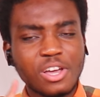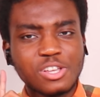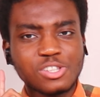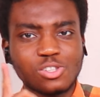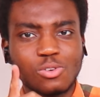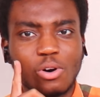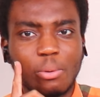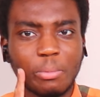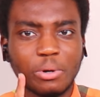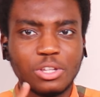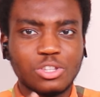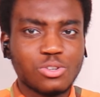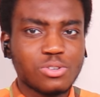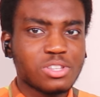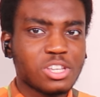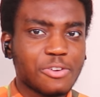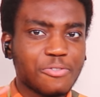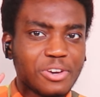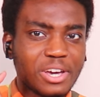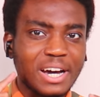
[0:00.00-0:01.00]
So what I'm gonna do
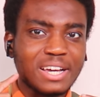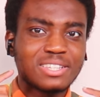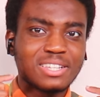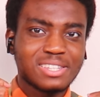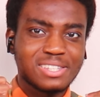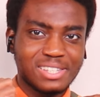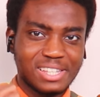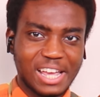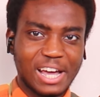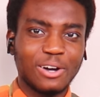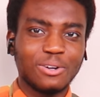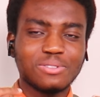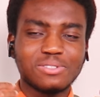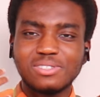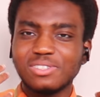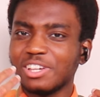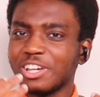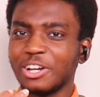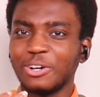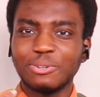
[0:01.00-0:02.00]
is give you guys a
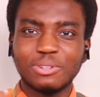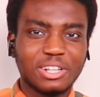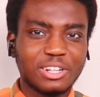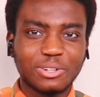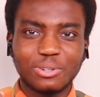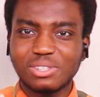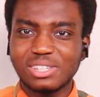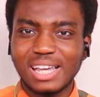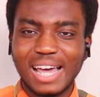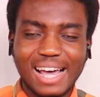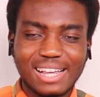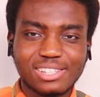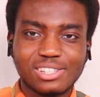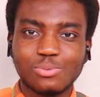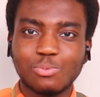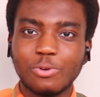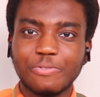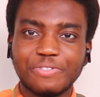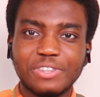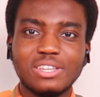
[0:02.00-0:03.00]
sound, you know, little
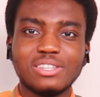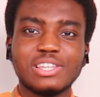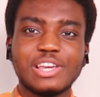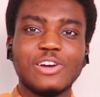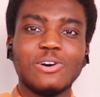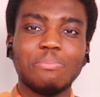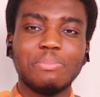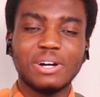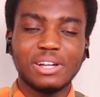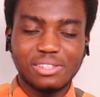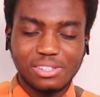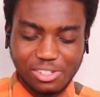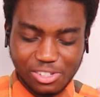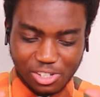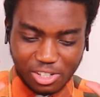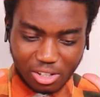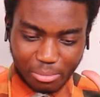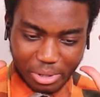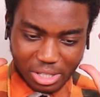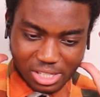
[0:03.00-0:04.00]
test with these earbuds.
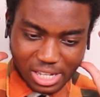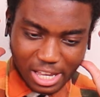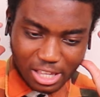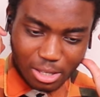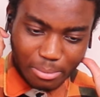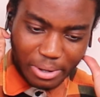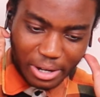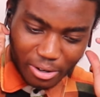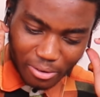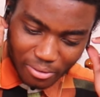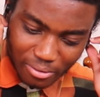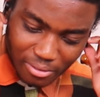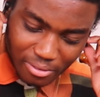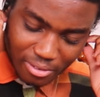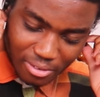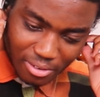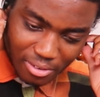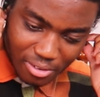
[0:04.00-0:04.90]
So let me take them out.